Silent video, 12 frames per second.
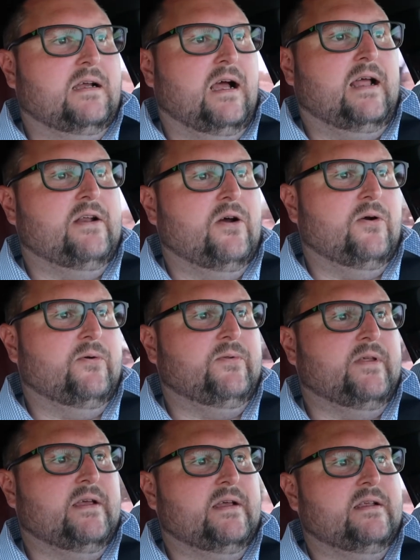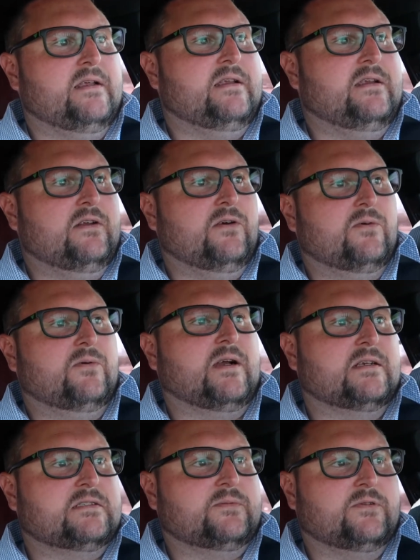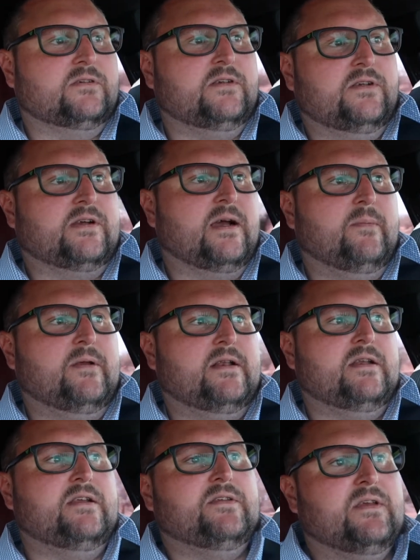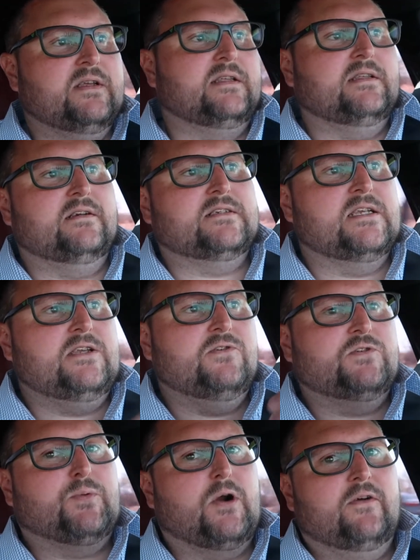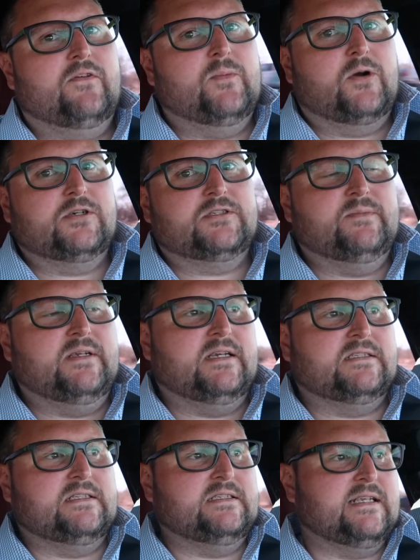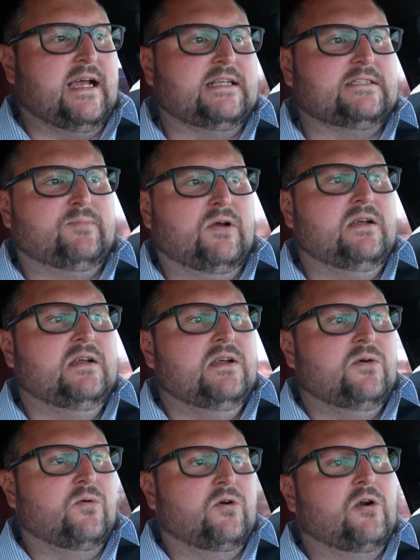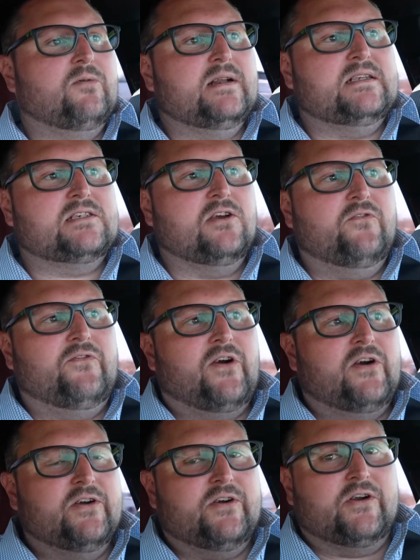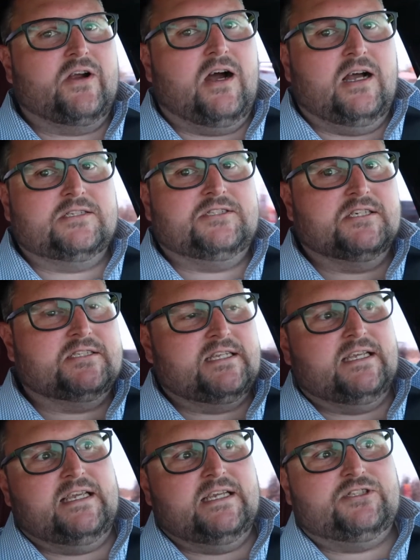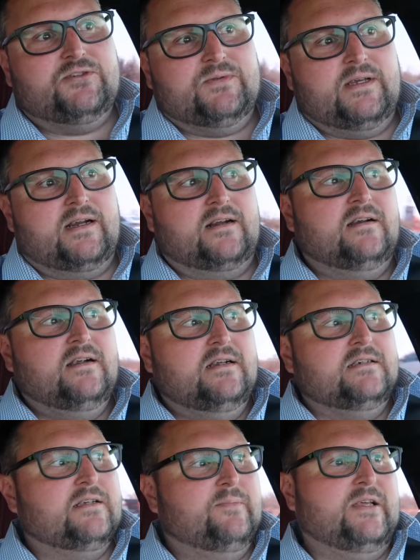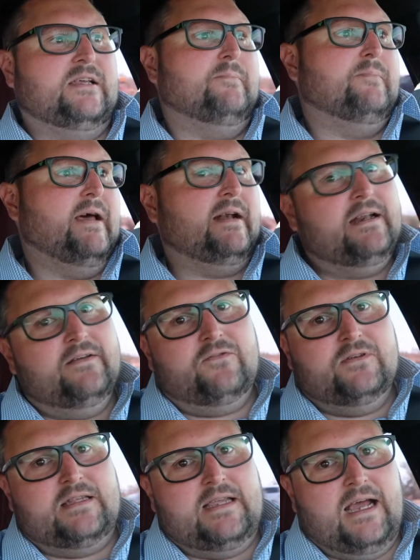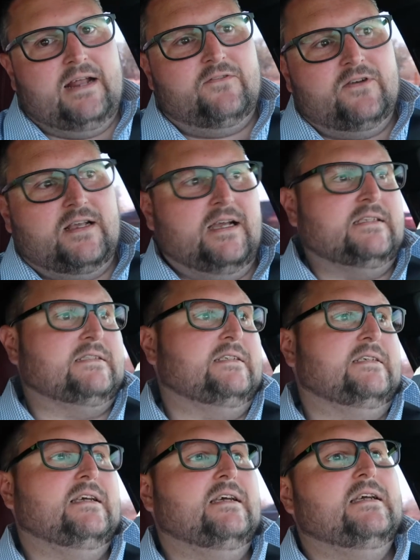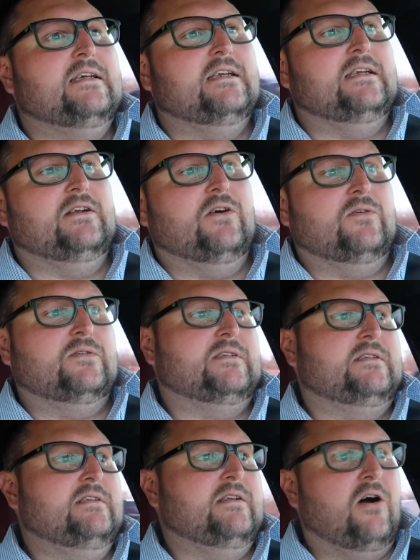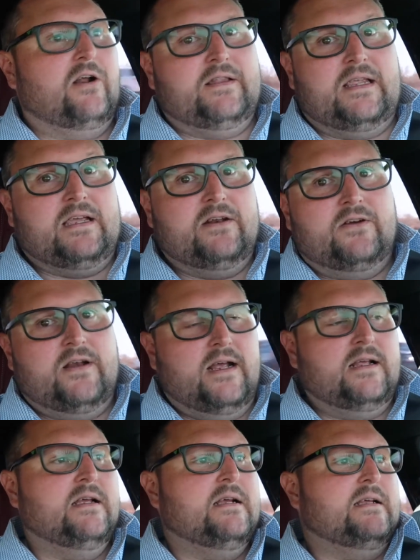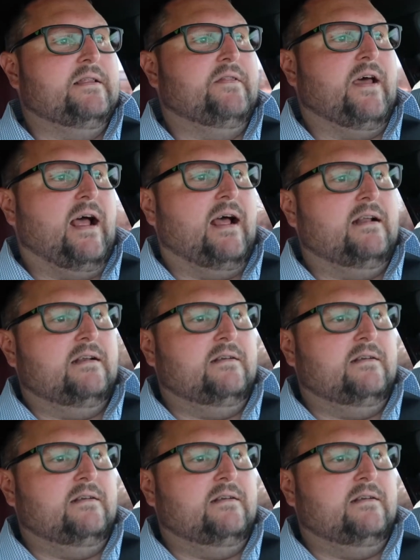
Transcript: I know that, you know, customer, you come in and you think that there's a huge profit margin because of these ads, but we're already so far under cost just to get you there to be competitive with the advertising, you know, on the internet, that